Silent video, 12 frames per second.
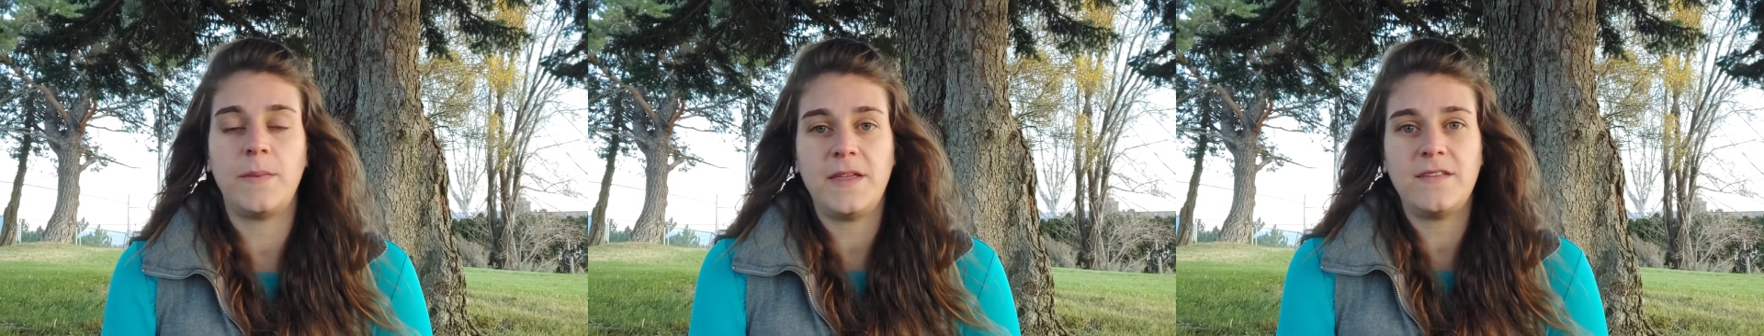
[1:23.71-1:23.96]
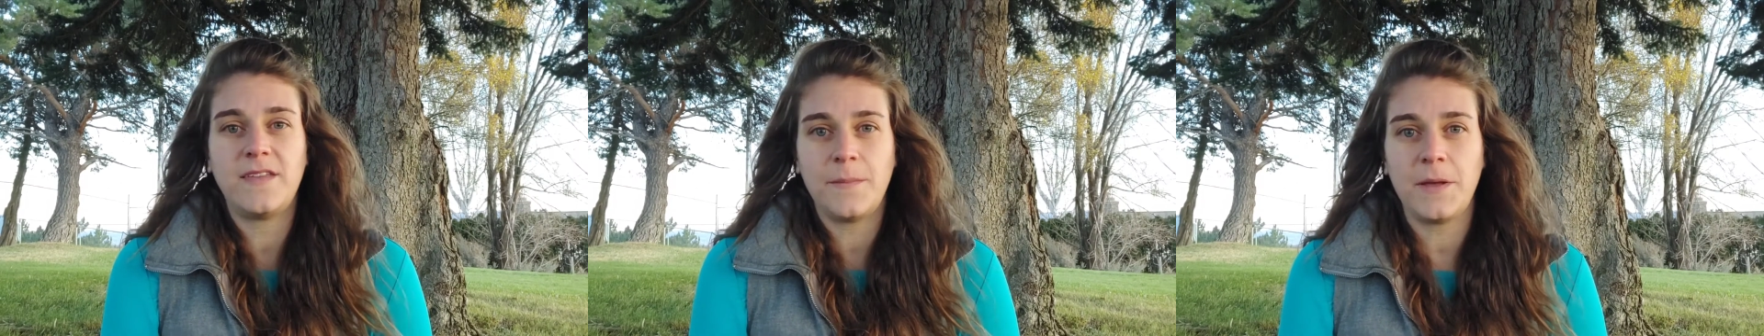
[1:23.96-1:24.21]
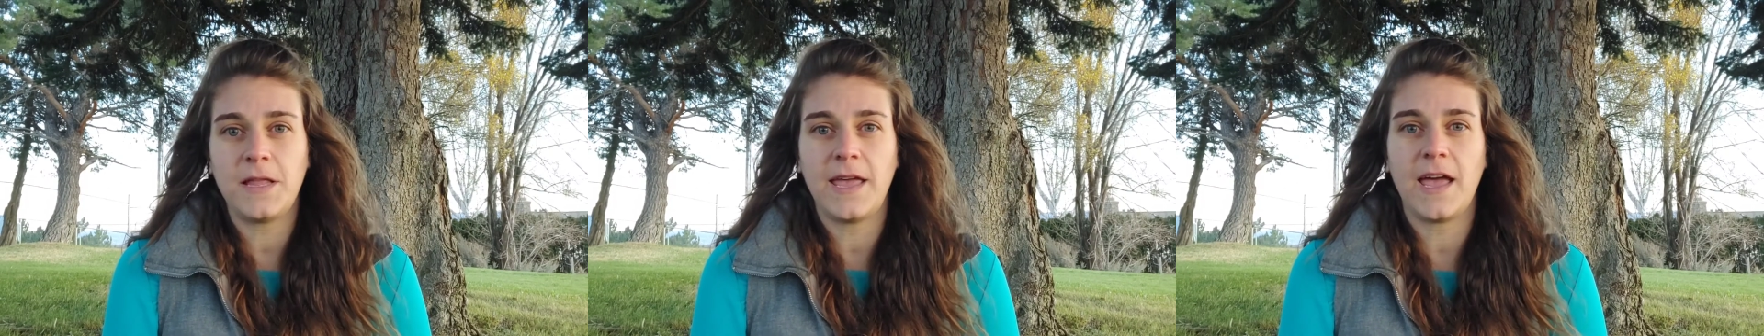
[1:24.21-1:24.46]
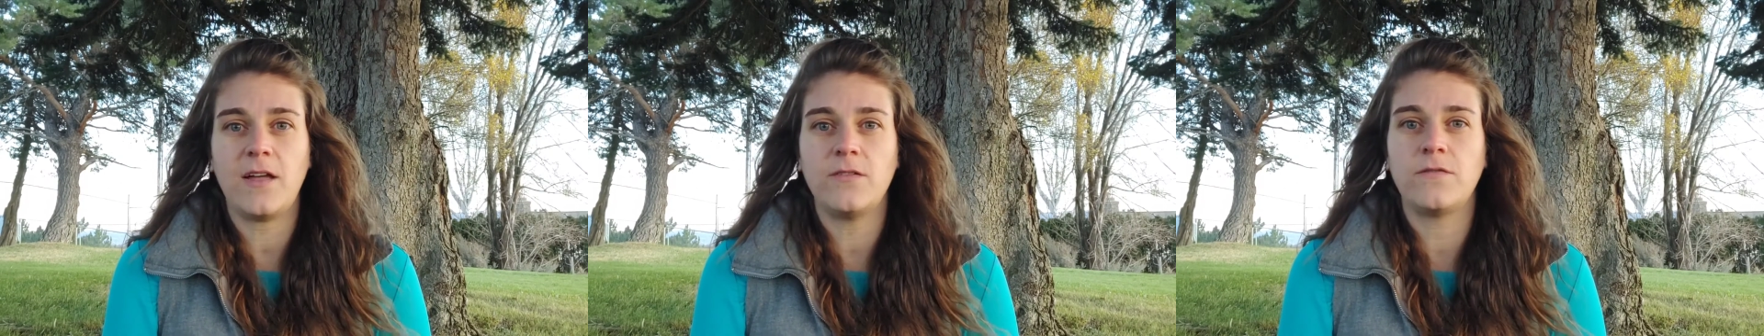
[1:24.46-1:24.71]
be
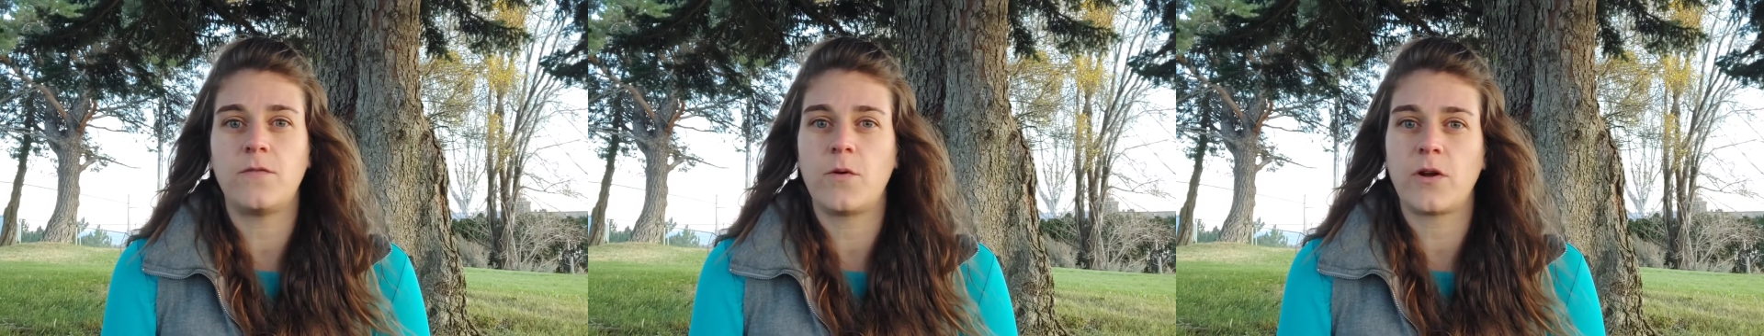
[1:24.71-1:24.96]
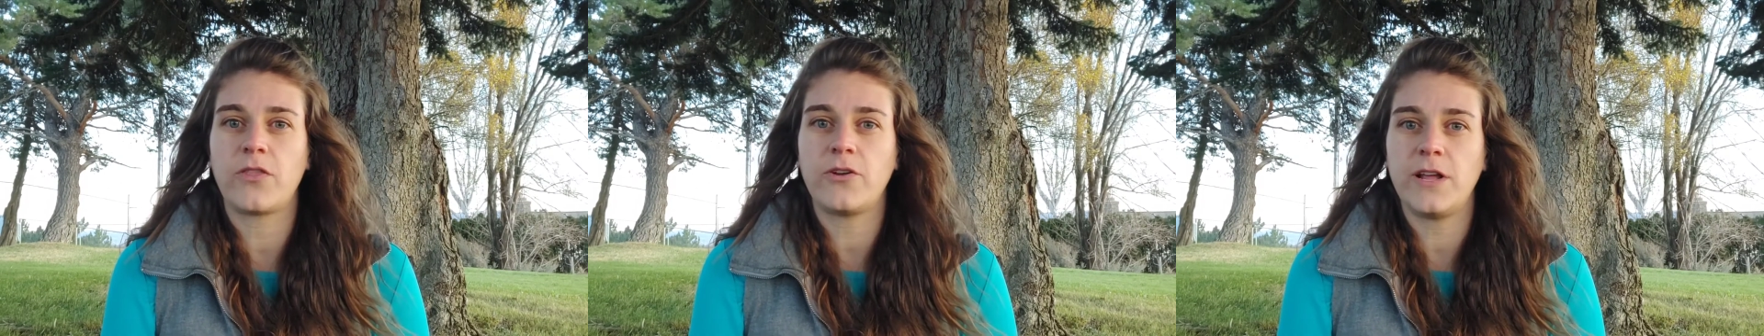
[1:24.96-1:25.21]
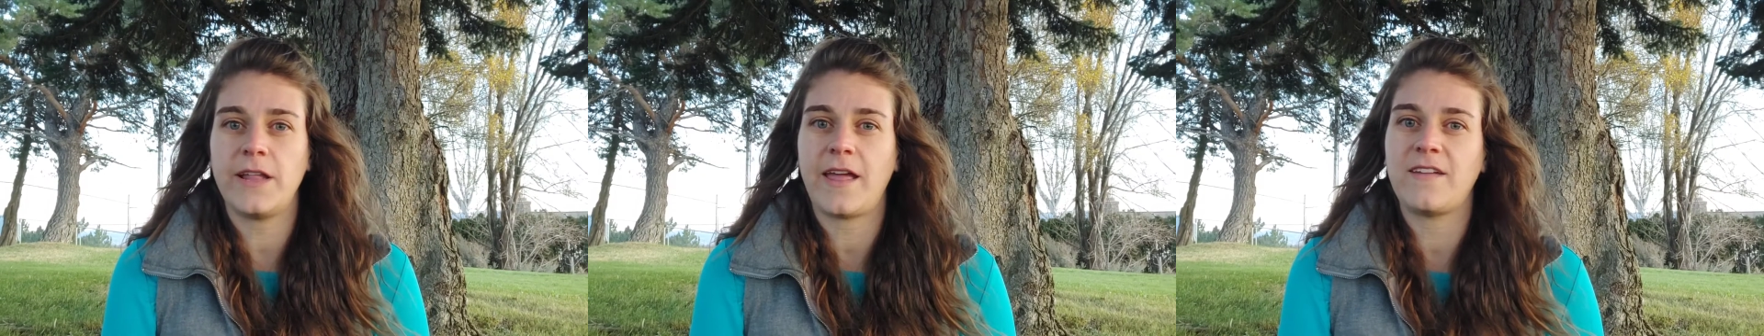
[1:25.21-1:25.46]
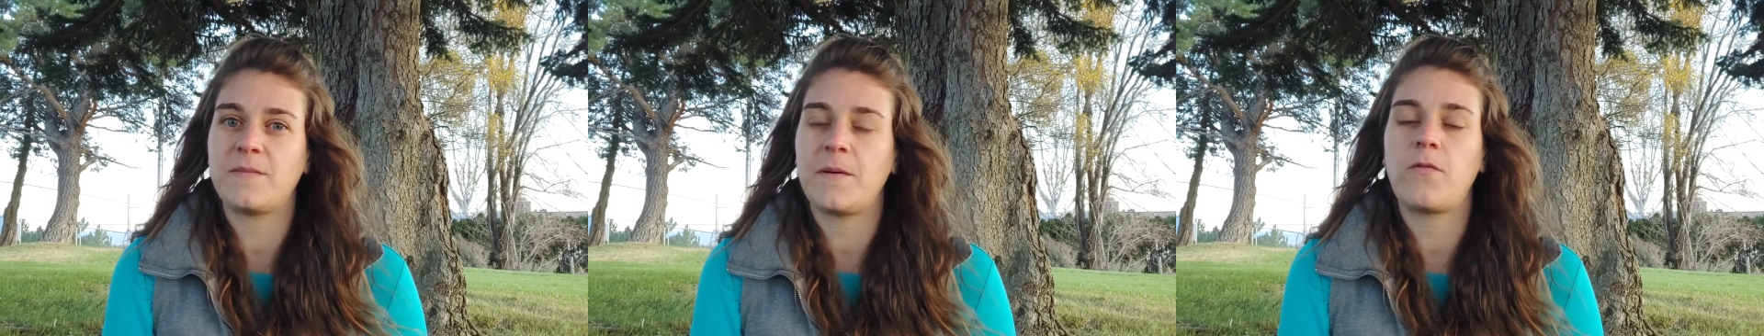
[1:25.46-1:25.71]
typically held for 30
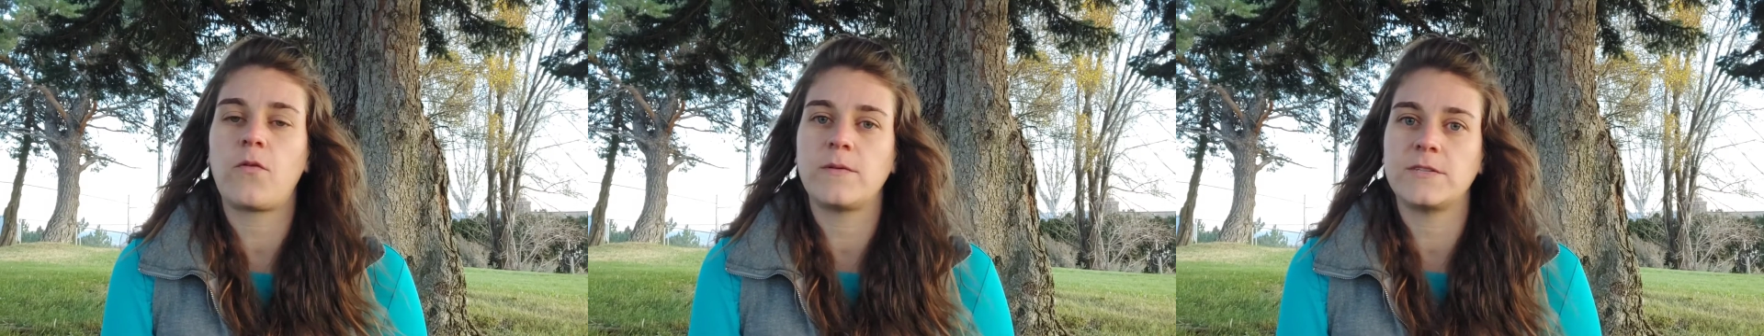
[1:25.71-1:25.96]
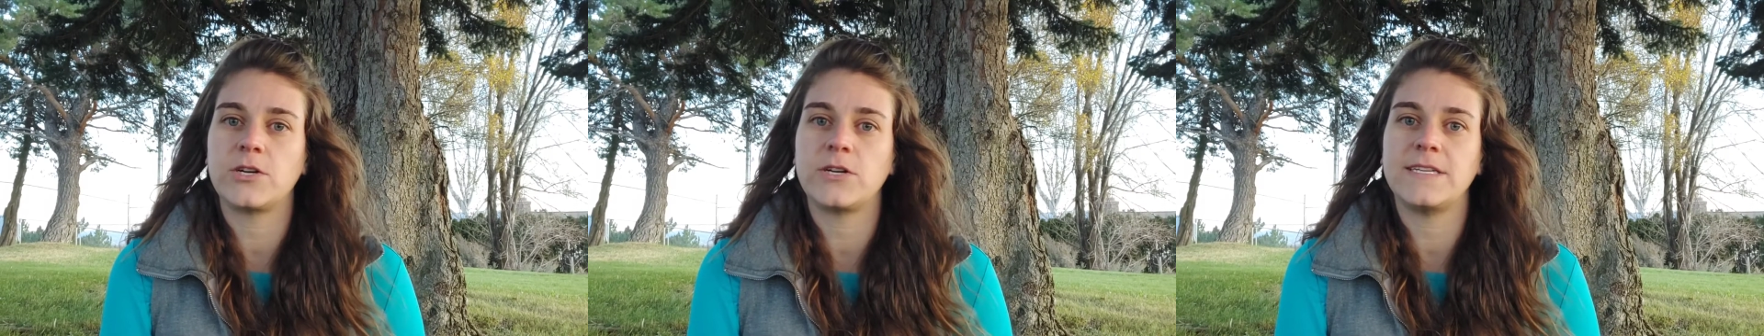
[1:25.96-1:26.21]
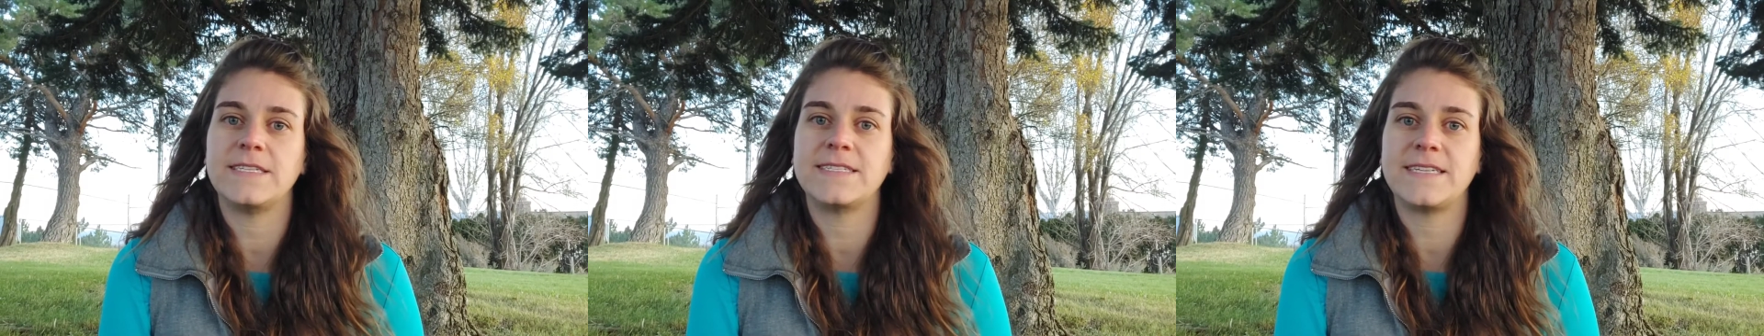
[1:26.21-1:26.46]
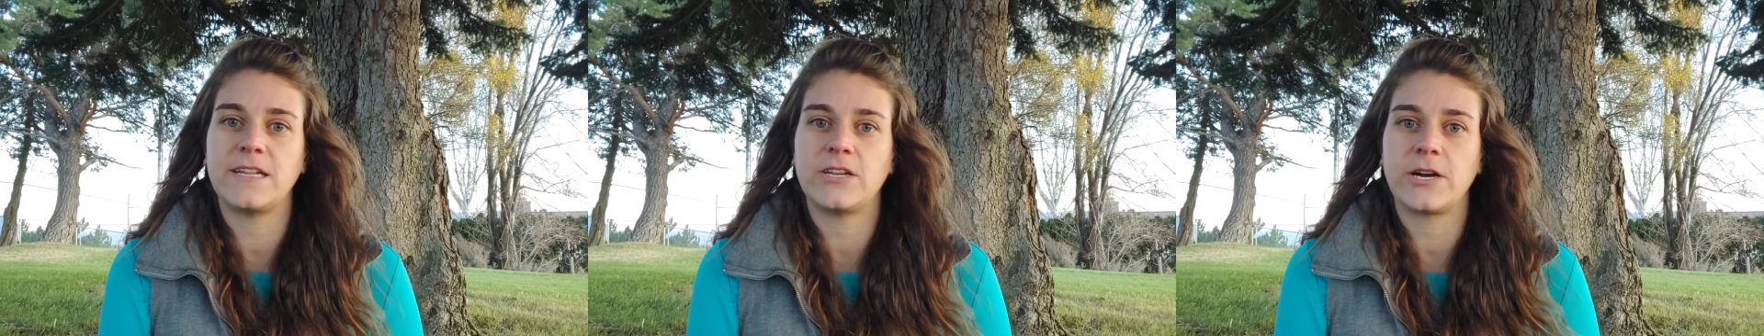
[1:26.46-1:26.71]
days before returning to
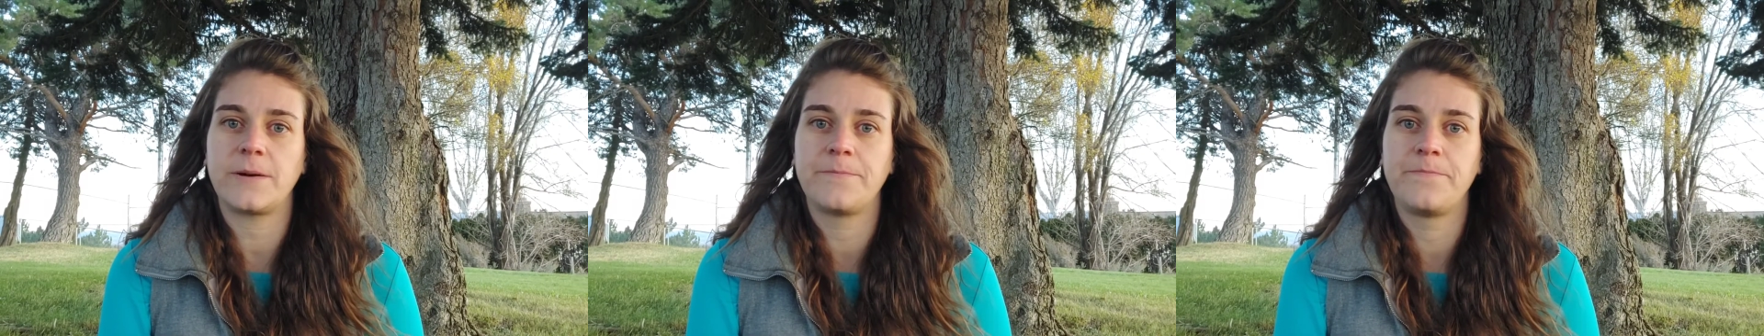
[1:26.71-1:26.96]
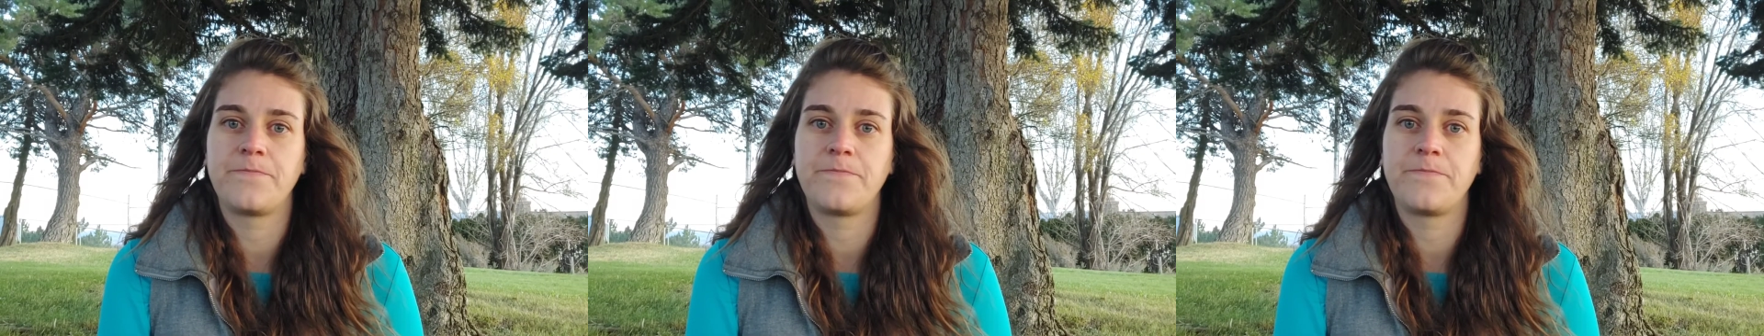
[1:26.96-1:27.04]
sender.